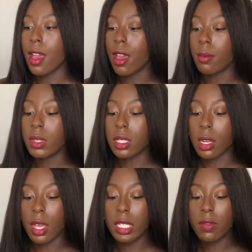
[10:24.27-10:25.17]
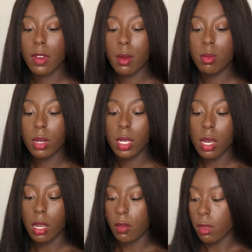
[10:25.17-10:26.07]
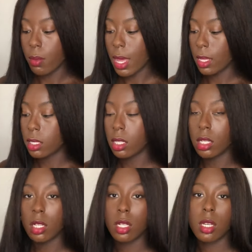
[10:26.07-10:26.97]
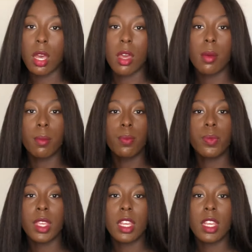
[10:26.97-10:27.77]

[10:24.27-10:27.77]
It's a nice fabric. I love the pattern.